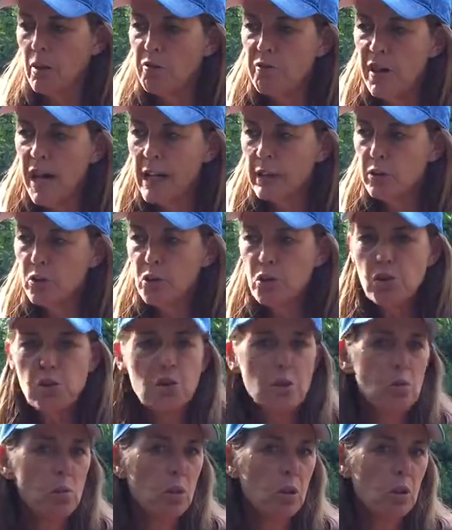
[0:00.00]
factors
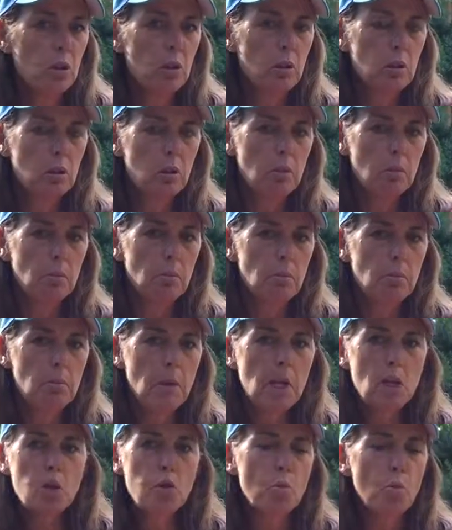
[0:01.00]
that will
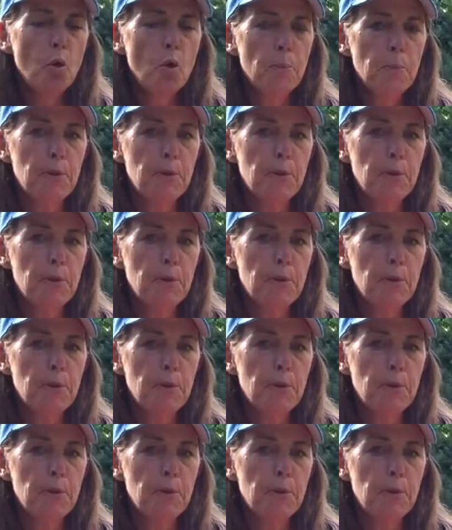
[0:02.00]
make you more